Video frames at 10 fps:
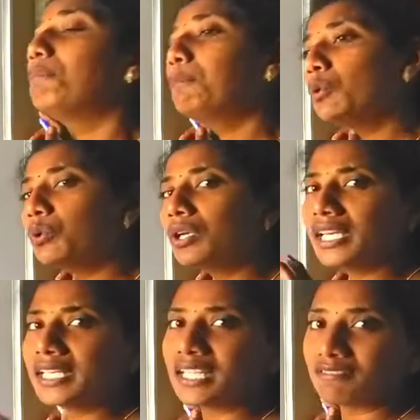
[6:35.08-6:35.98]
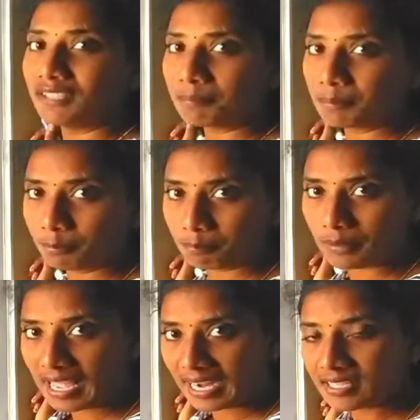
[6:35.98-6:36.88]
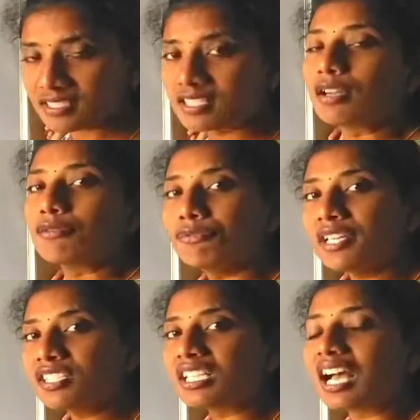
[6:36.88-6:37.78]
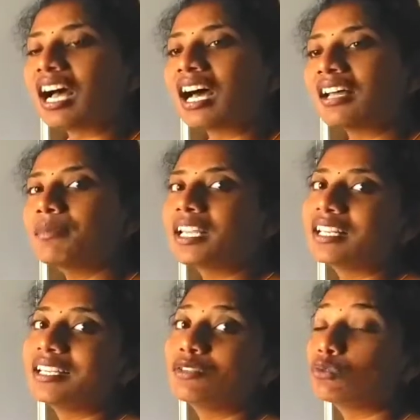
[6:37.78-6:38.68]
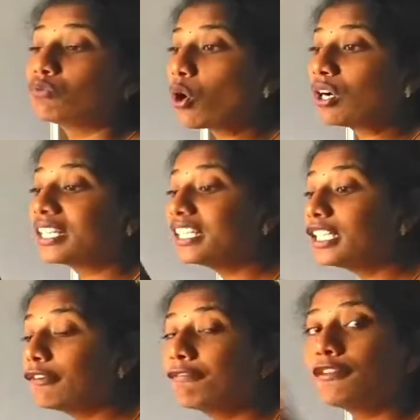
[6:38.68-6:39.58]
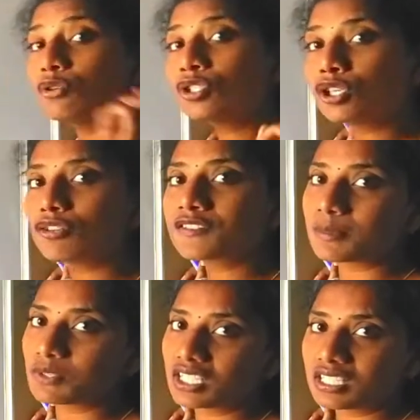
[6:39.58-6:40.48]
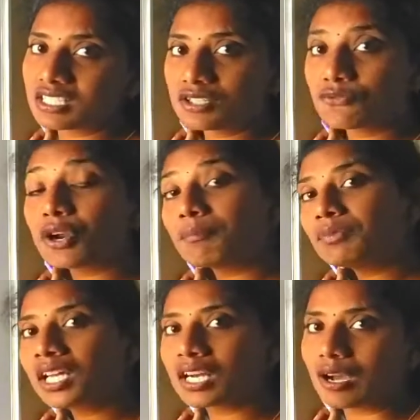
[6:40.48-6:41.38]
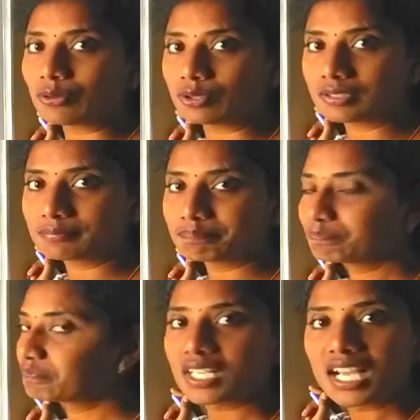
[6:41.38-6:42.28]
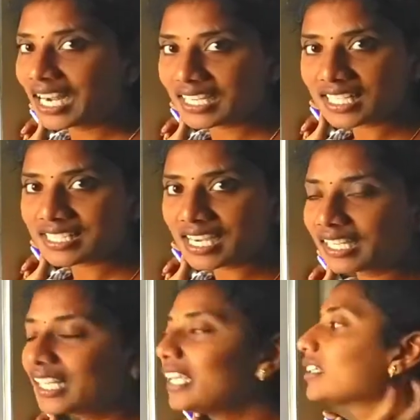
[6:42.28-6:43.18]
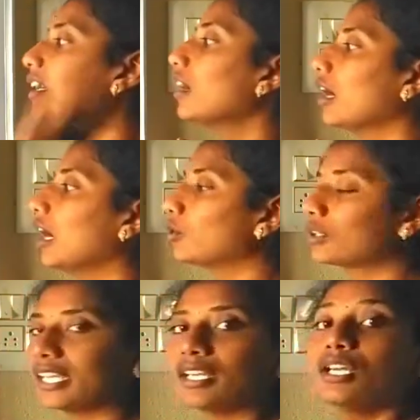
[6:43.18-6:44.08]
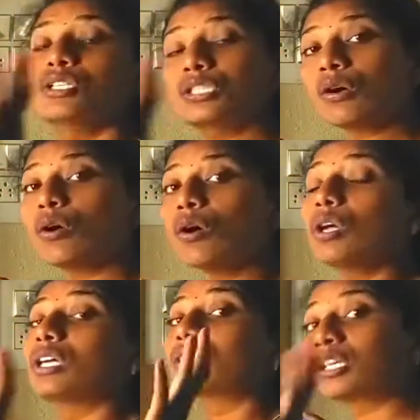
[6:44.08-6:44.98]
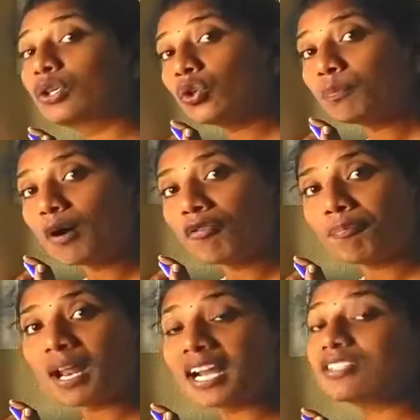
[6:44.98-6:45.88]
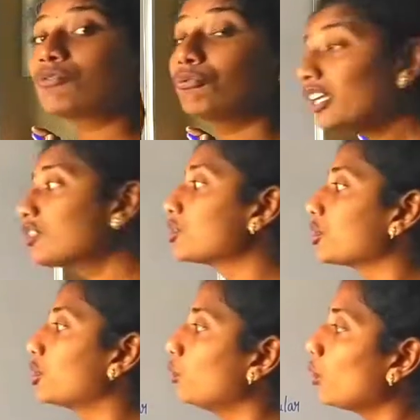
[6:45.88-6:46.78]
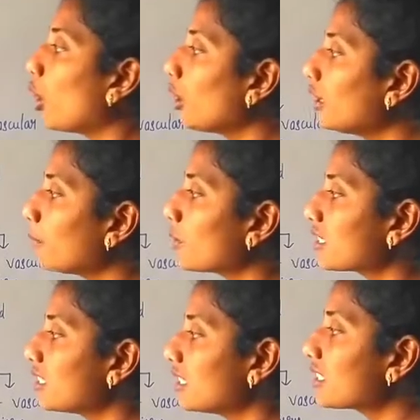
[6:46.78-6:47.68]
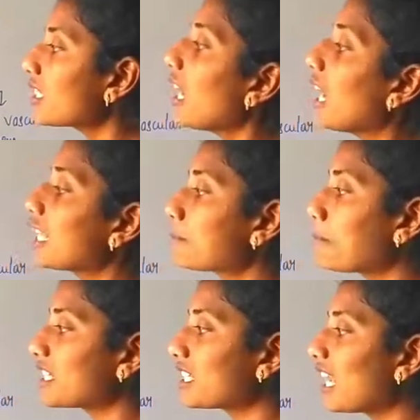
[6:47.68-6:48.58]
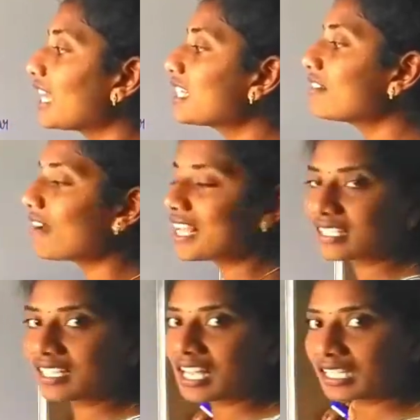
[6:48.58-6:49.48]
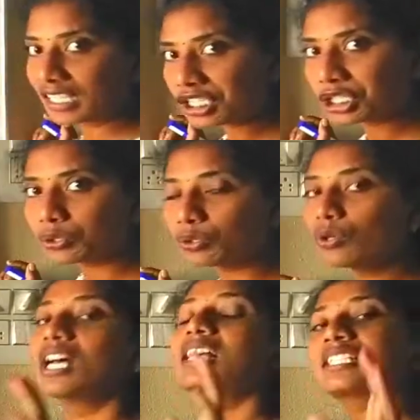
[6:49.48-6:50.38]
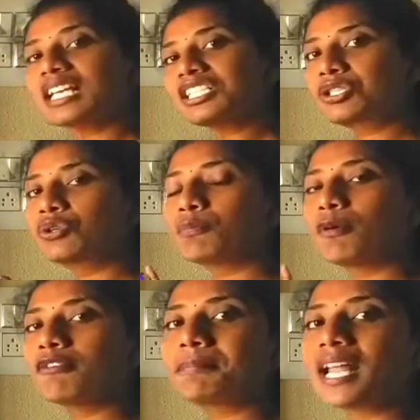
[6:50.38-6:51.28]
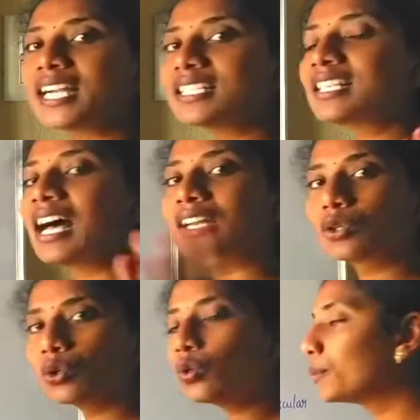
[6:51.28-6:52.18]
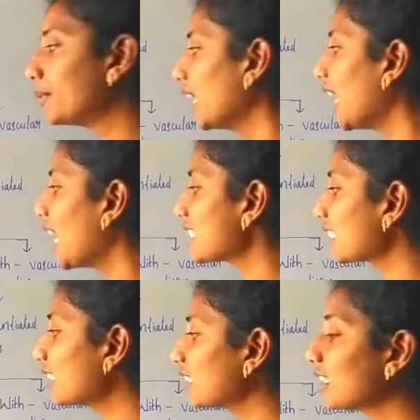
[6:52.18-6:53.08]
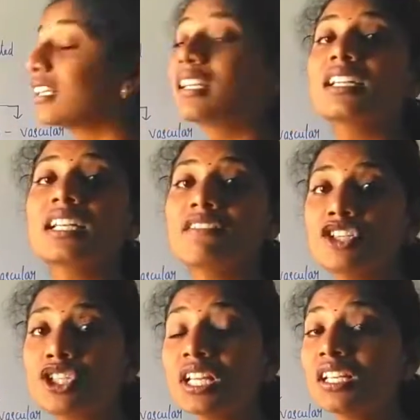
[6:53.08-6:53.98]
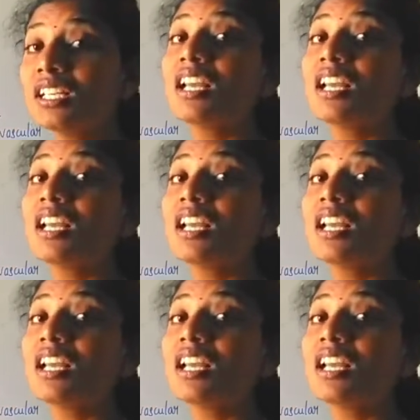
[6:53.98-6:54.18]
poorly developed plants which are mainly involved in diffusion of substances from the ground. Understanding? Okay. So, the group of plants which do not possess a specialized vascular tissue, such group of plants are grouped as a division